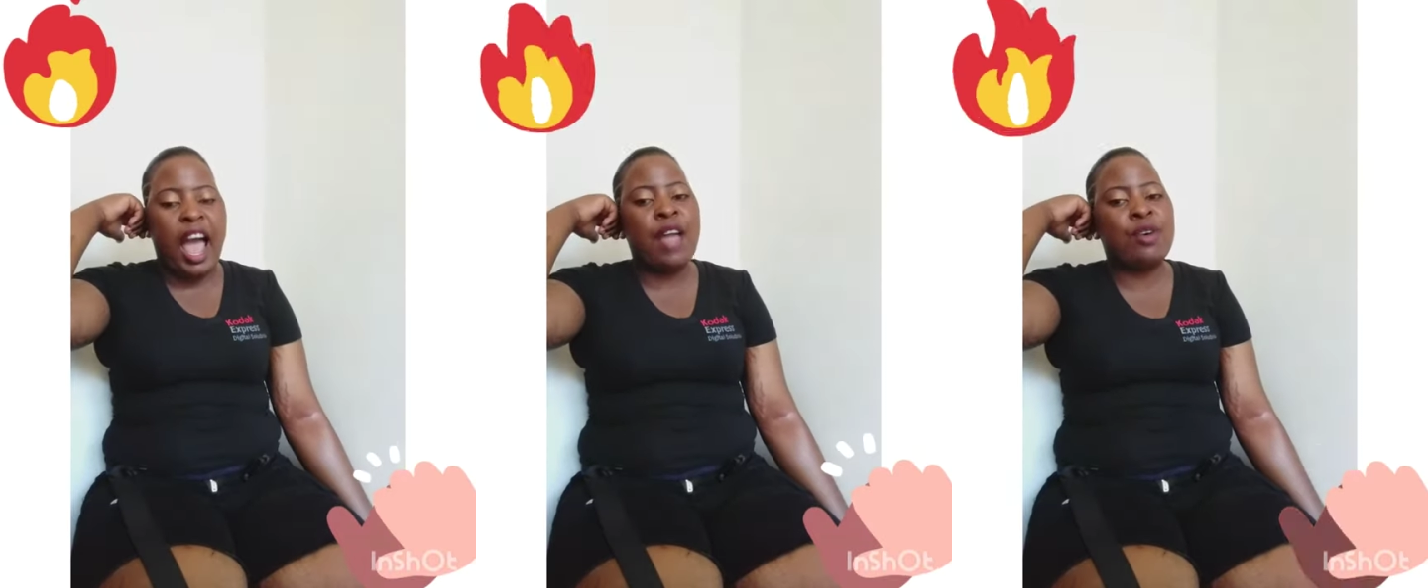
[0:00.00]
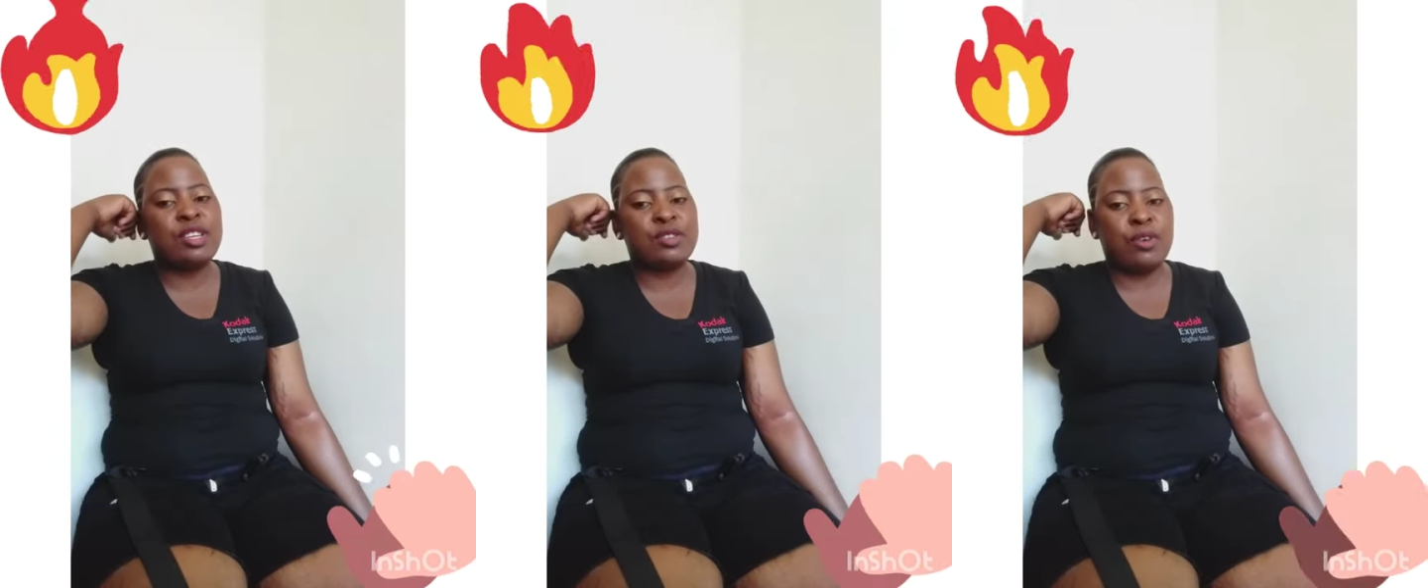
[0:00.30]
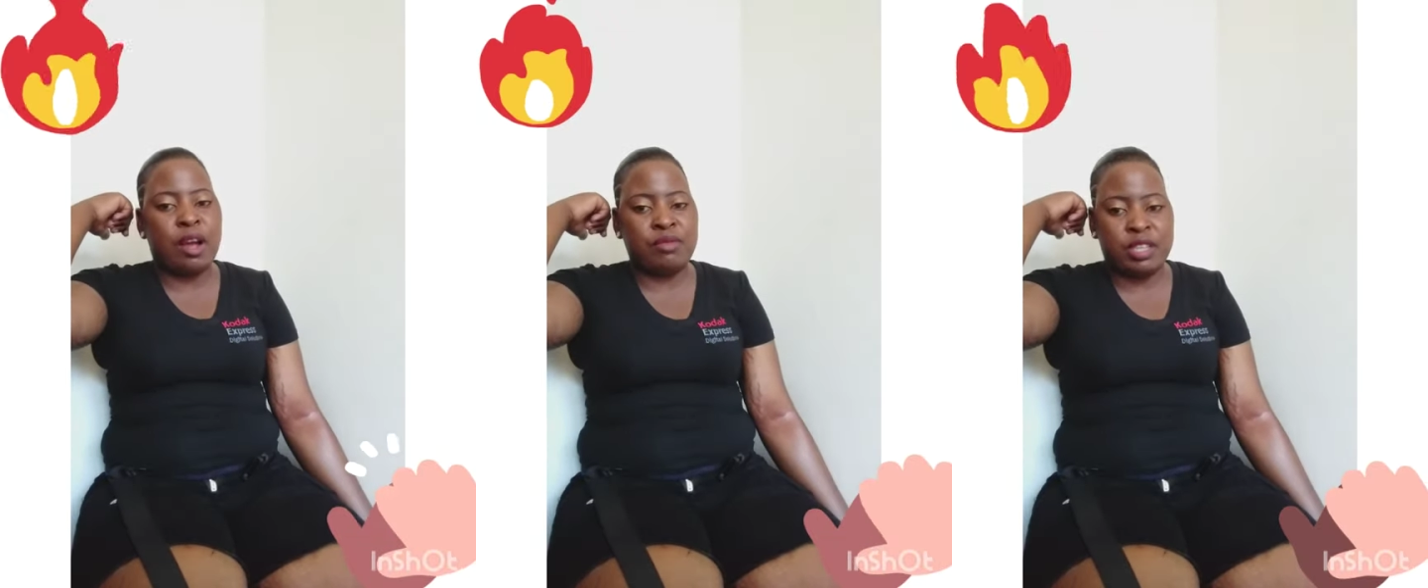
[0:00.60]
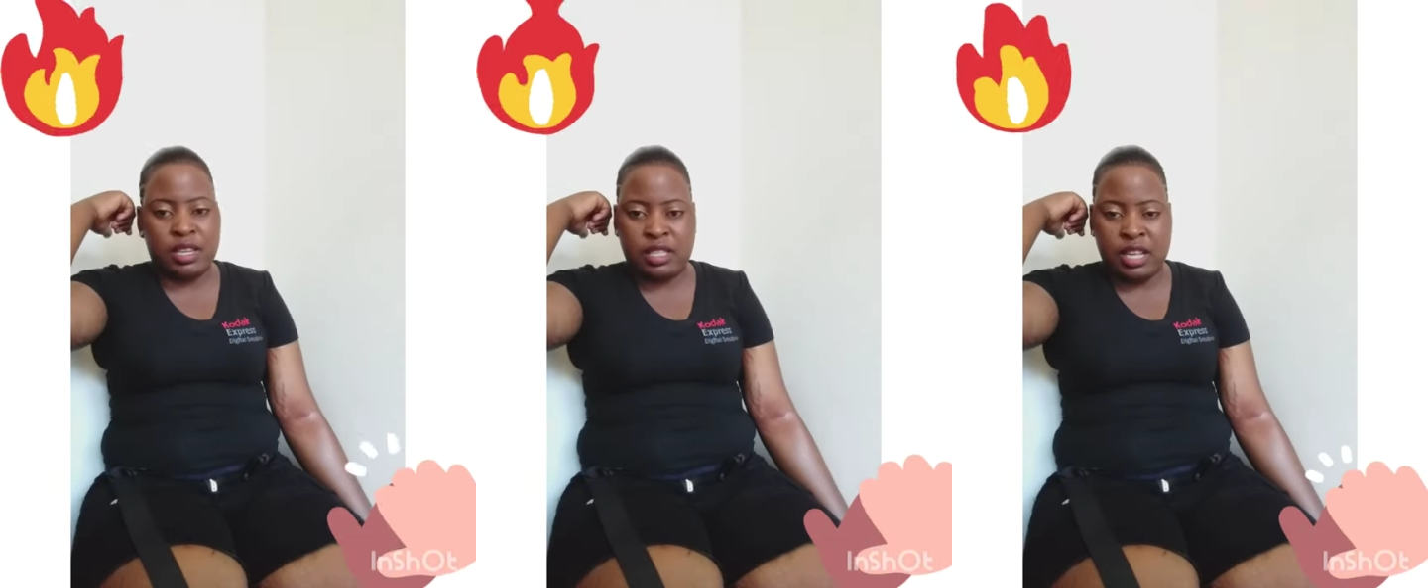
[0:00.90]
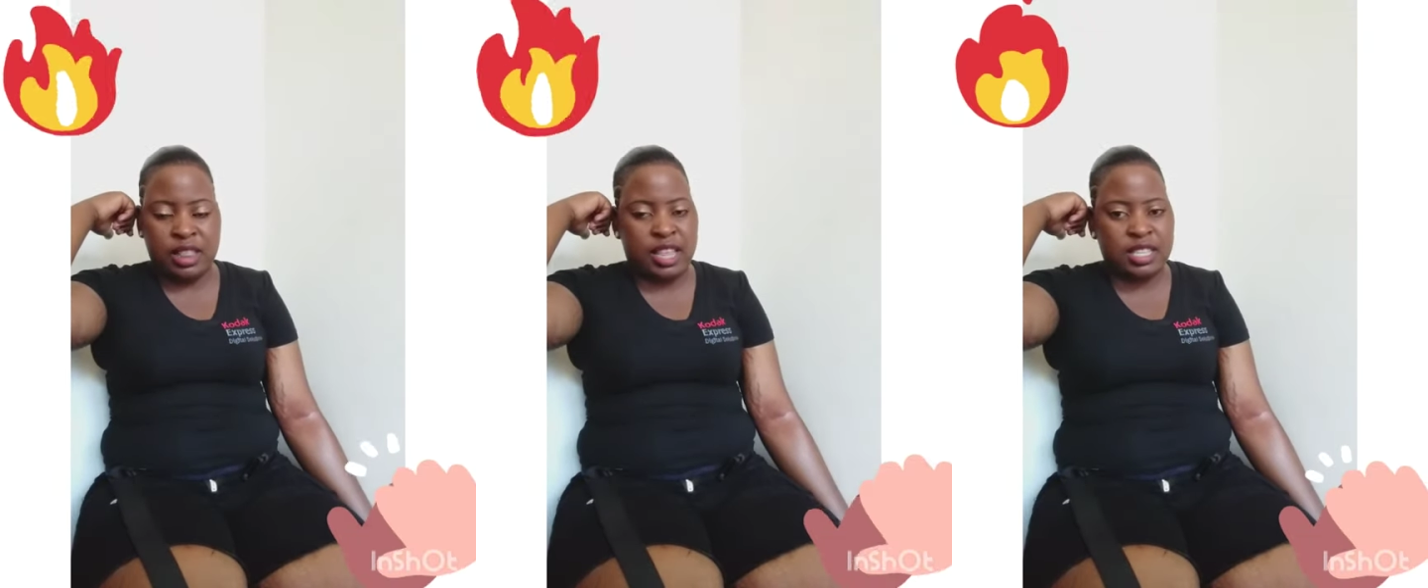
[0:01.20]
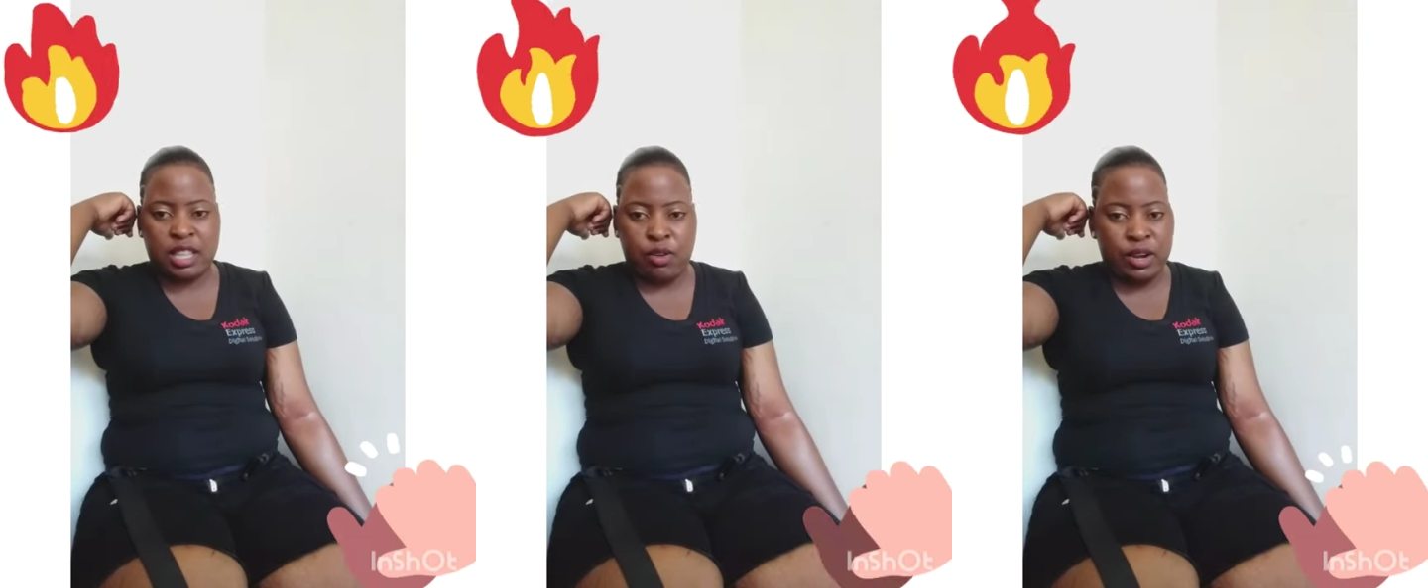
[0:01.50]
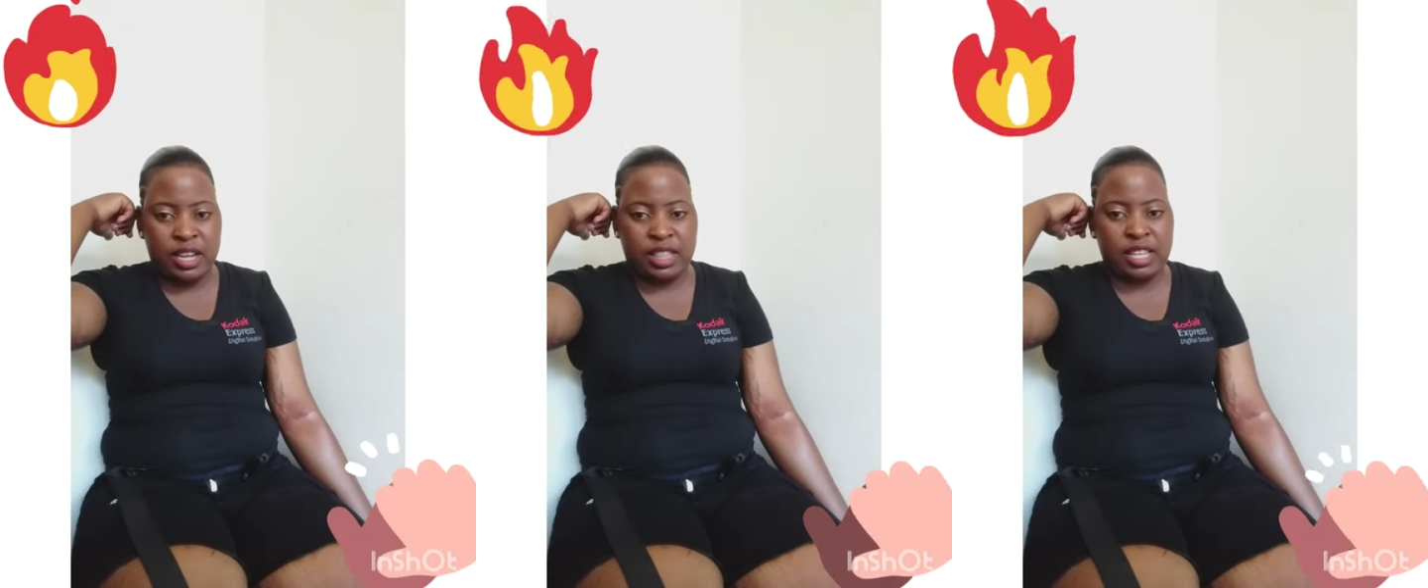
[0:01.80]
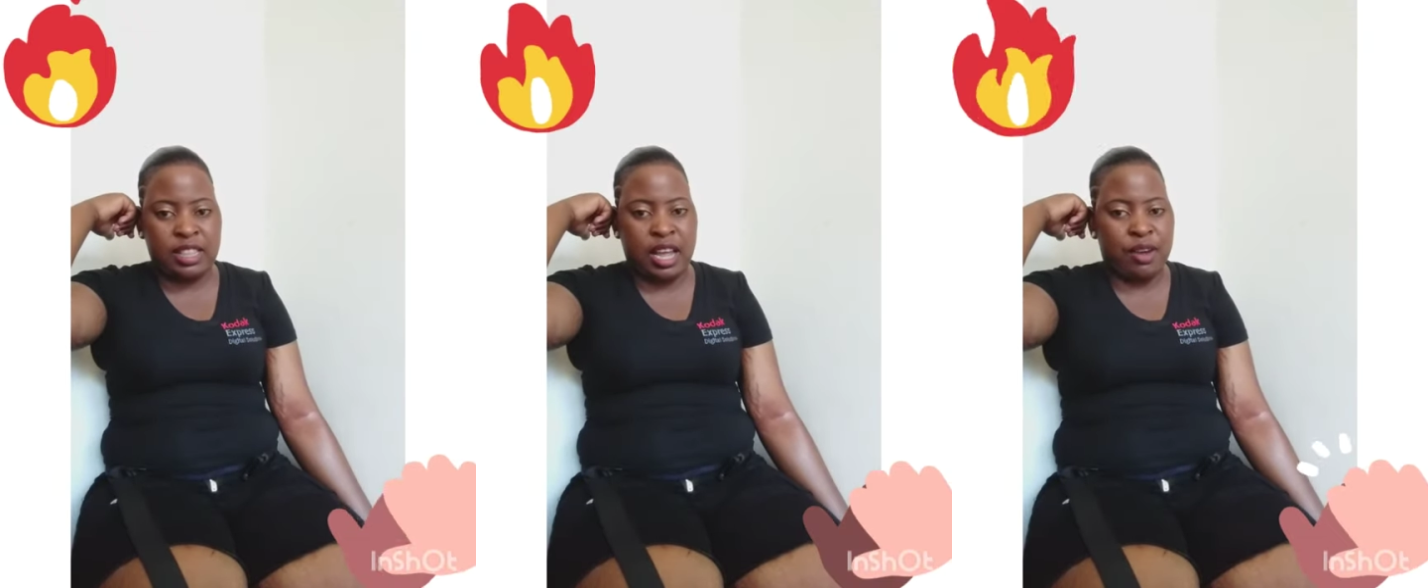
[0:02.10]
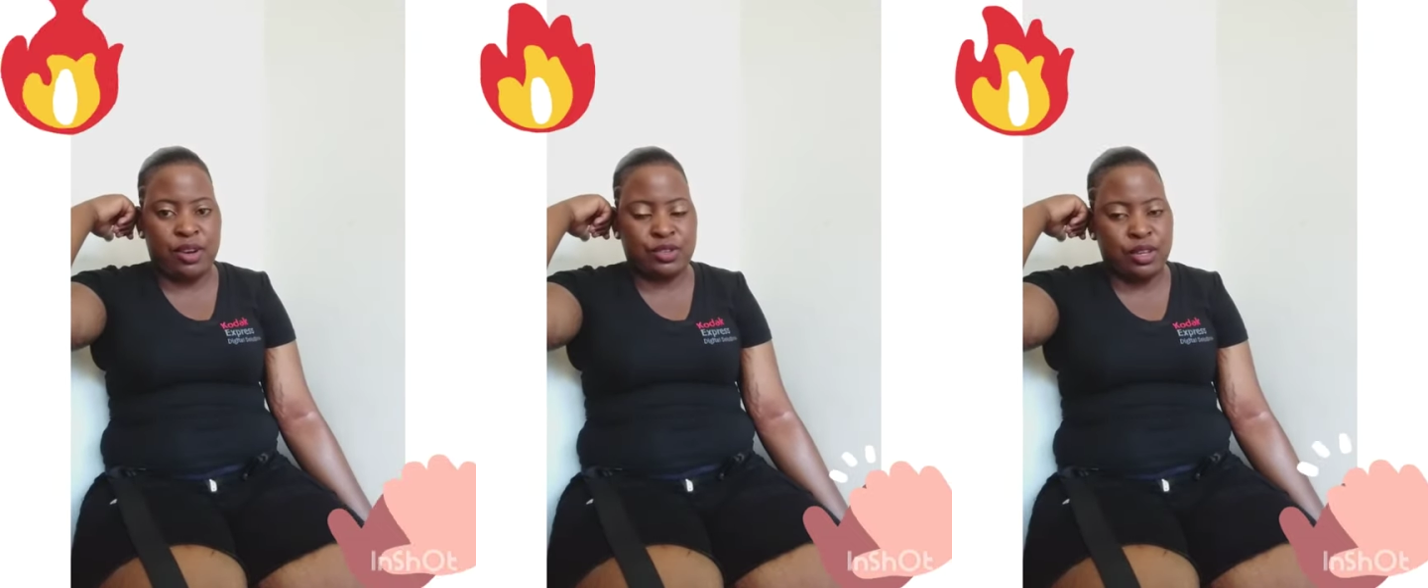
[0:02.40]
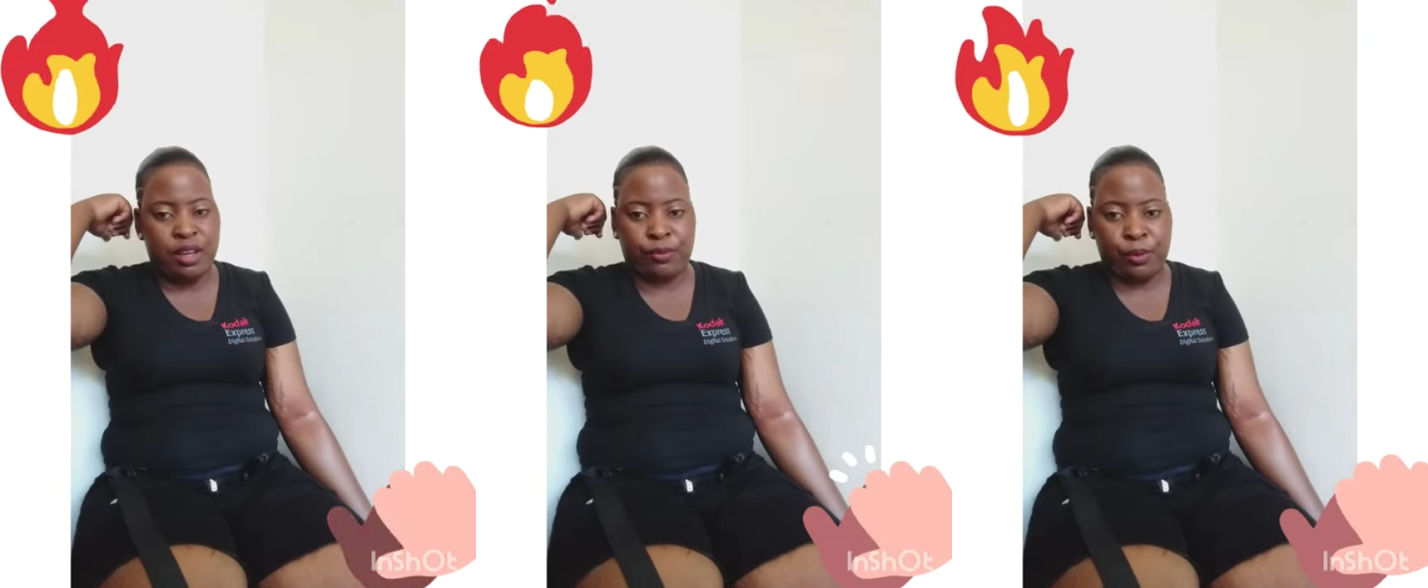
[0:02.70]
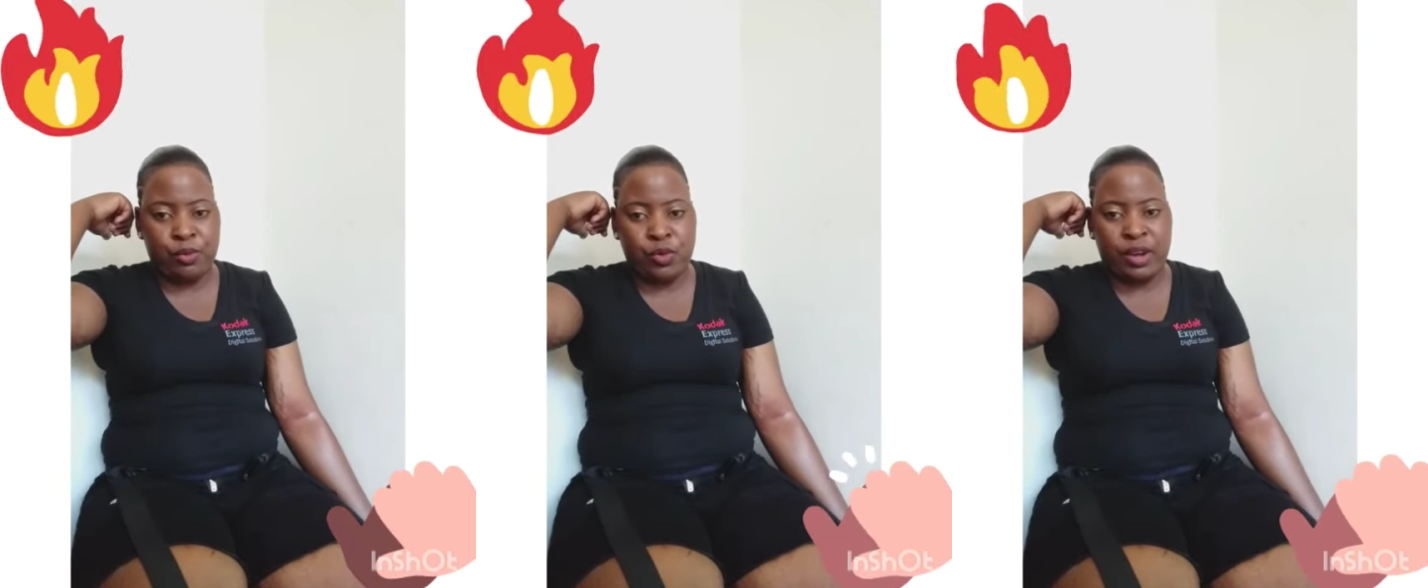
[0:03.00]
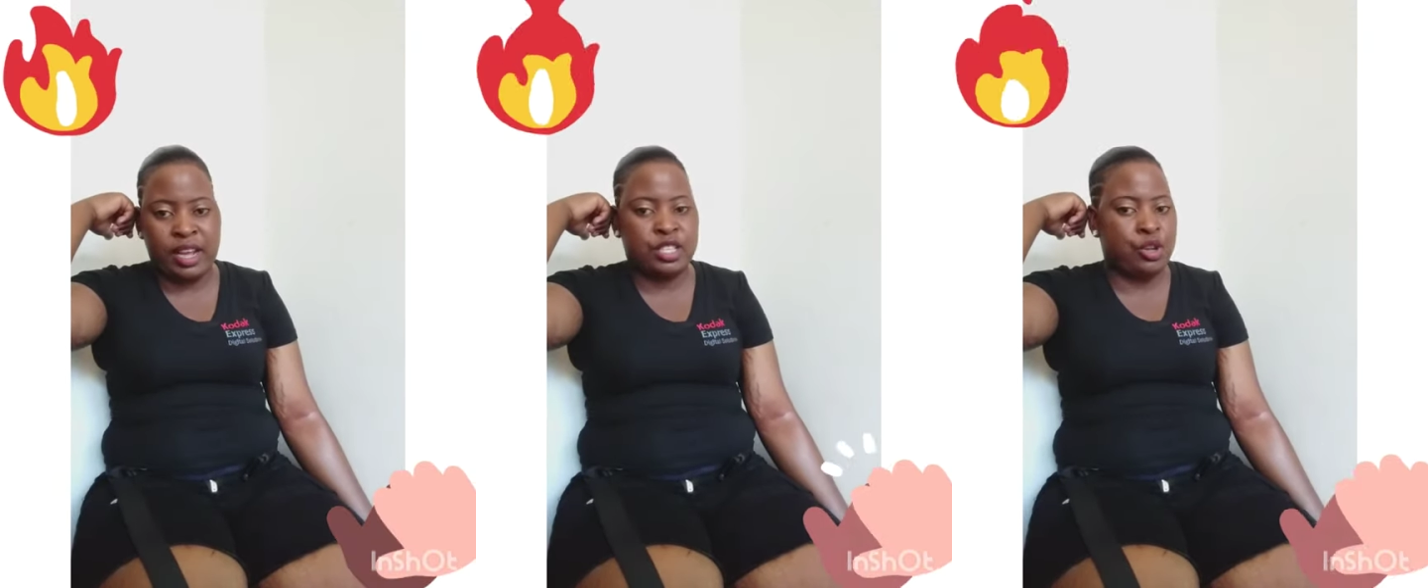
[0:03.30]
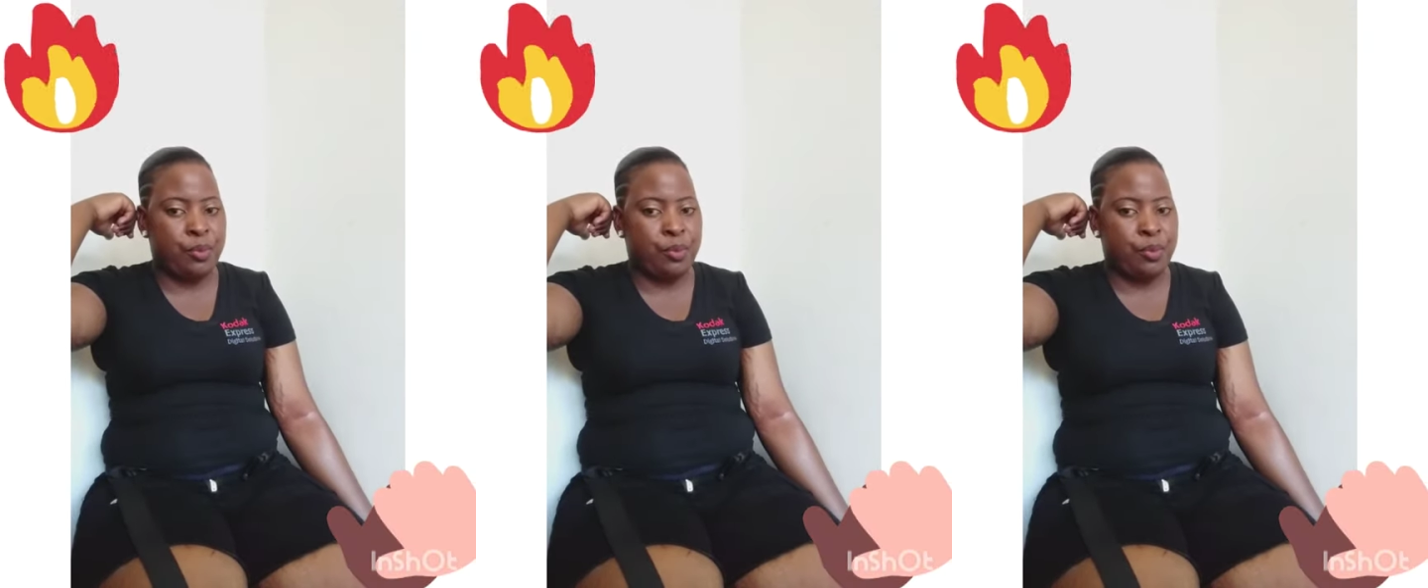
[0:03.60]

I want to know, that's the only thing that I want to hear from you guys.